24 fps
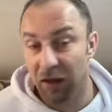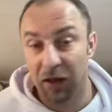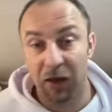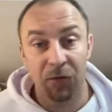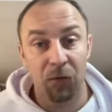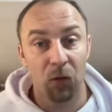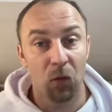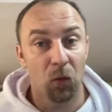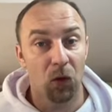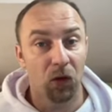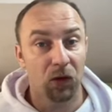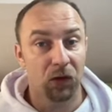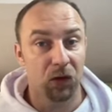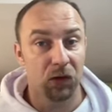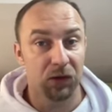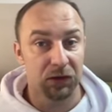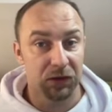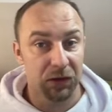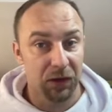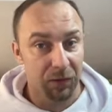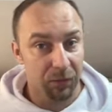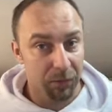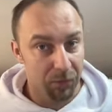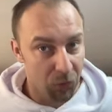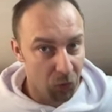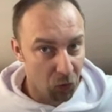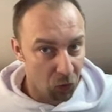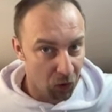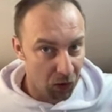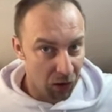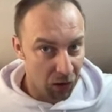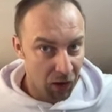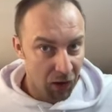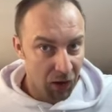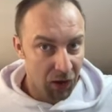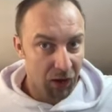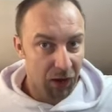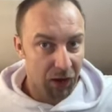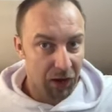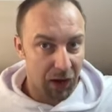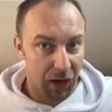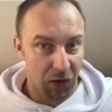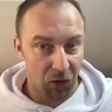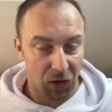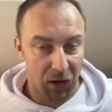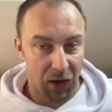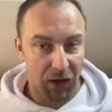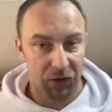If you want to see more
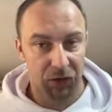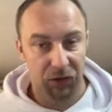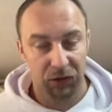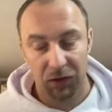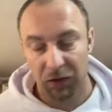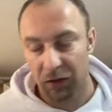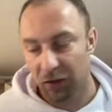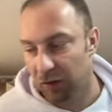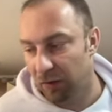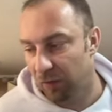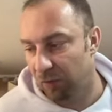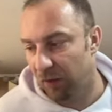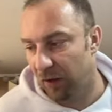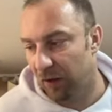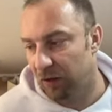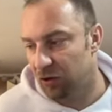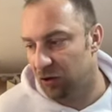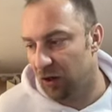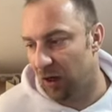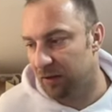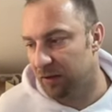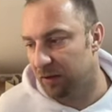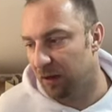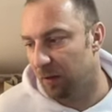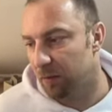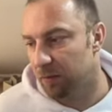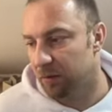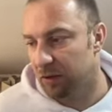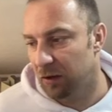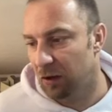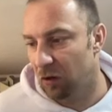Caro-Kann uh, defense chess games,